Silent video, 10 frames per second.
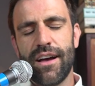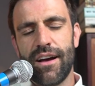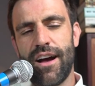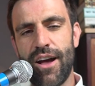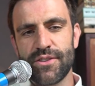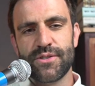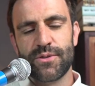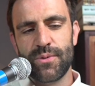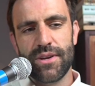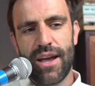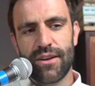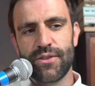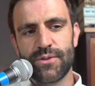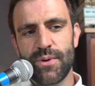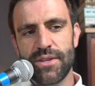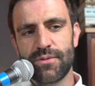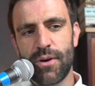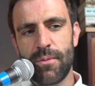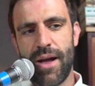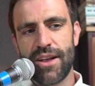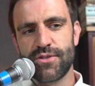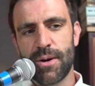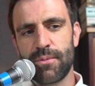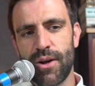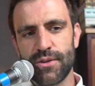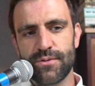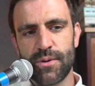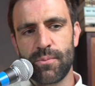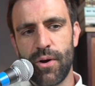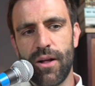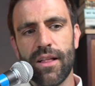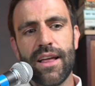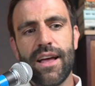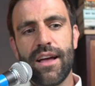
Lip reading: I also handle the tweets from @SharpCollegeFootball.